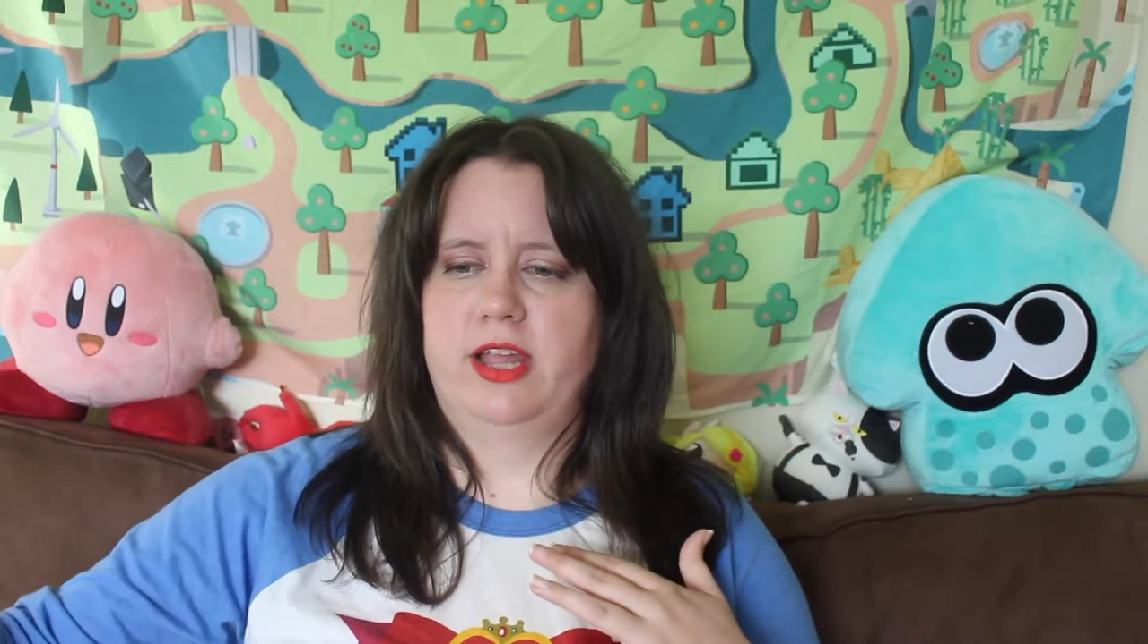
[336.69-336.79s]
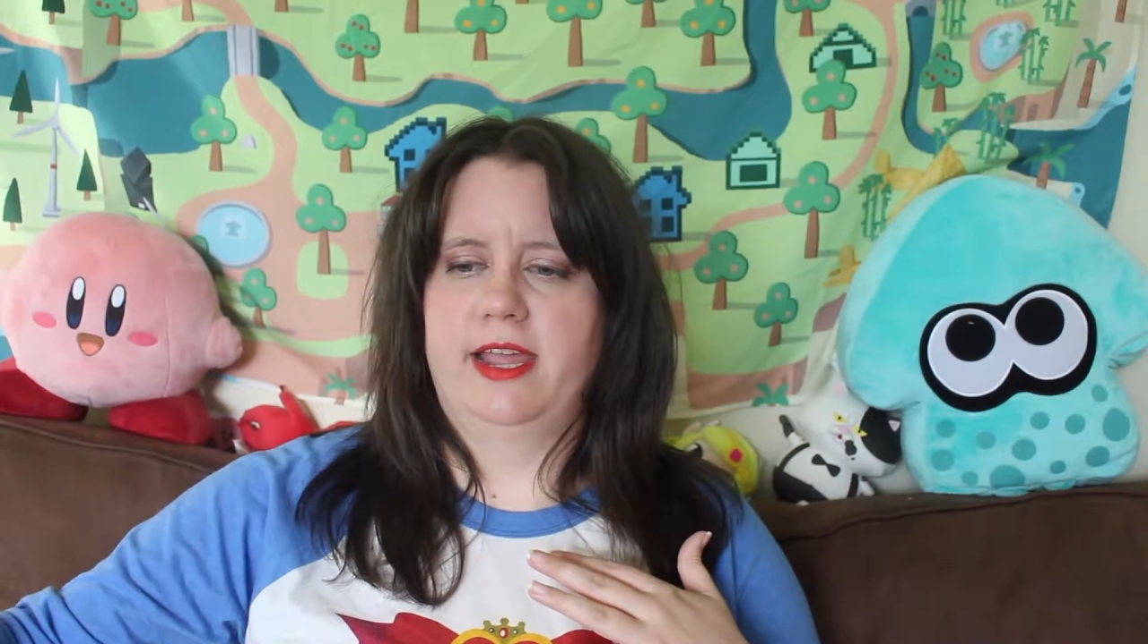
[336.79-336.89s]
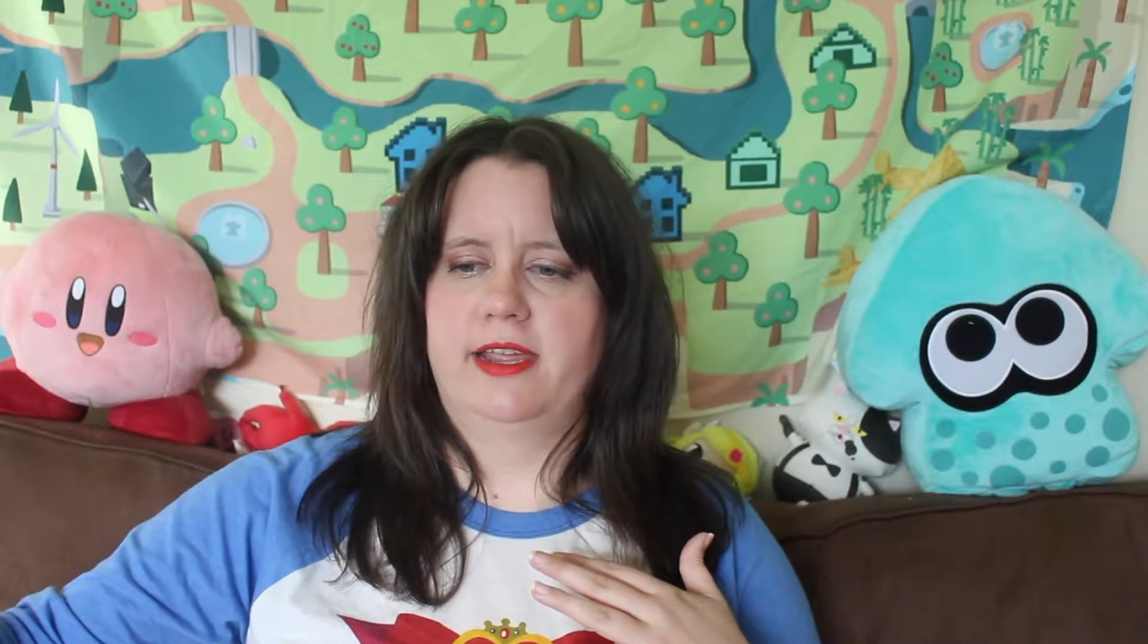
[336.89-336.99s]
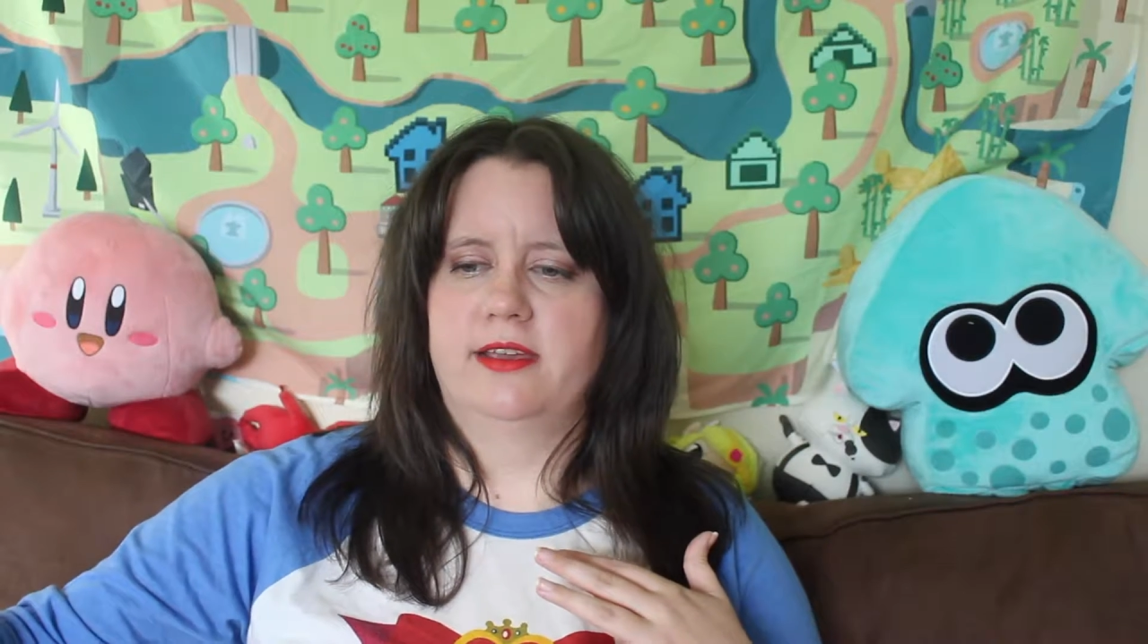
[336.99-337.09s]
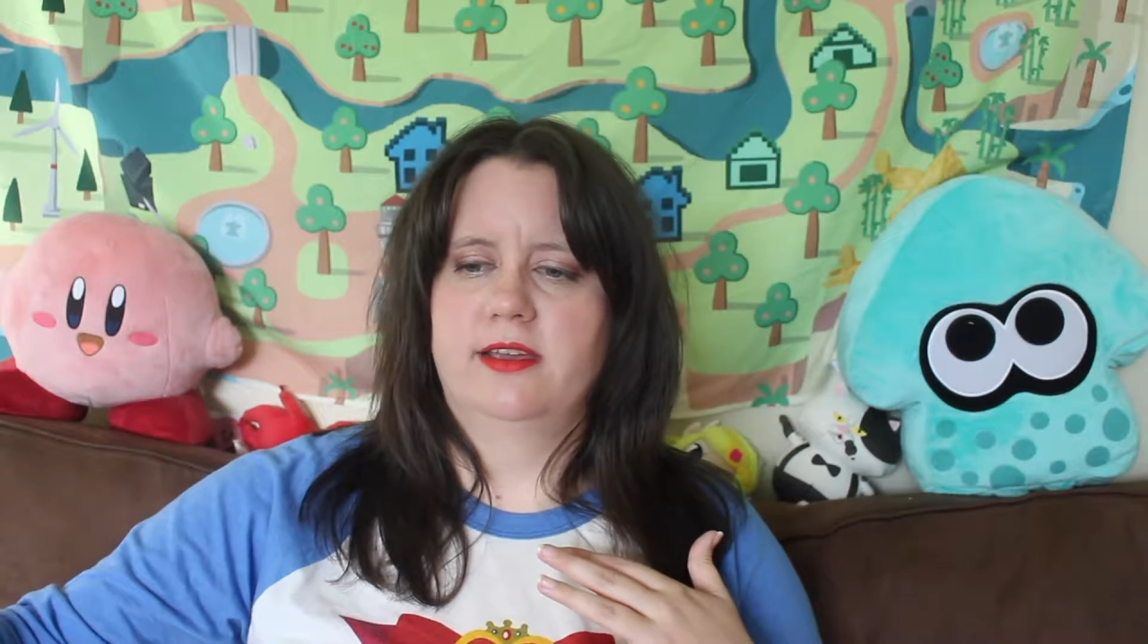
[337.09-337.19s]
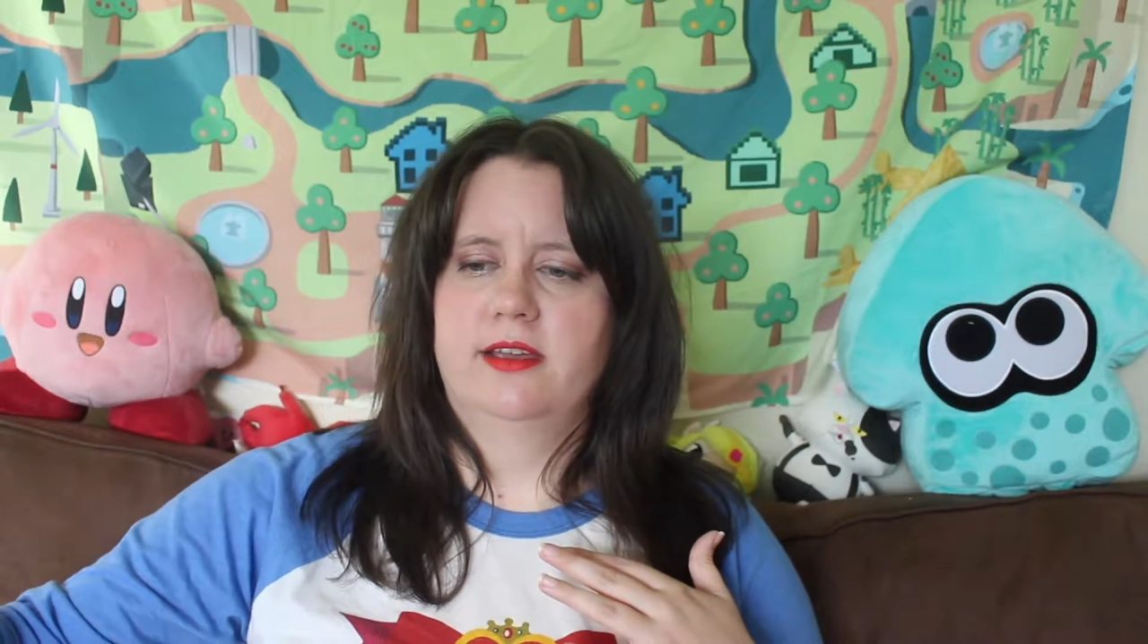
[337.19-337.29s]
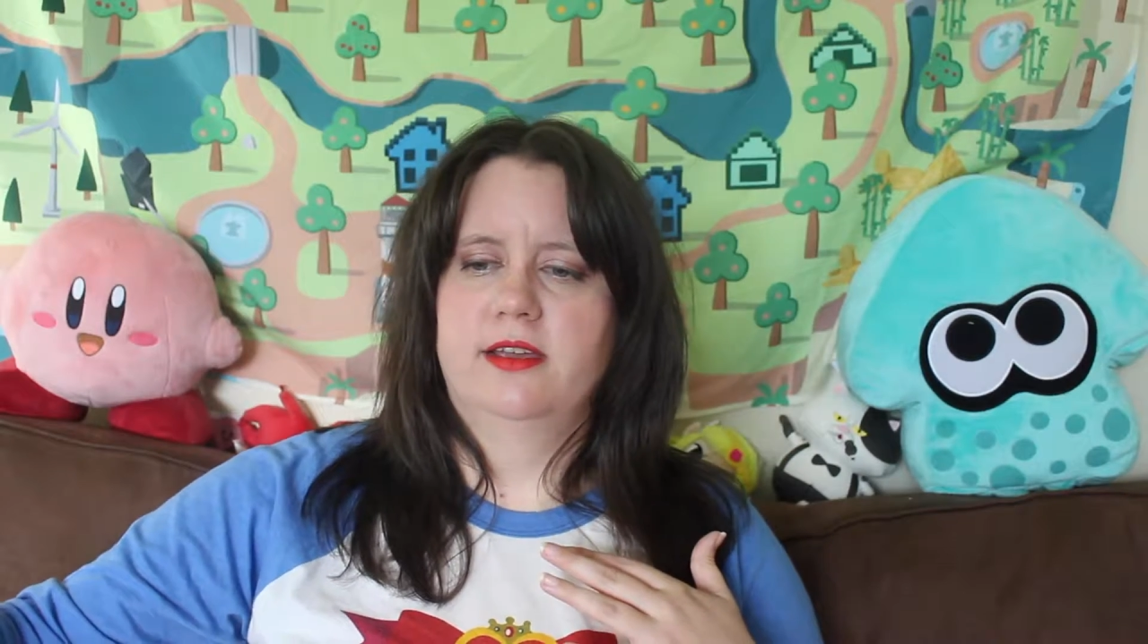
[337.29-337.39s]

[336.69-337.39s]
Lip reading: like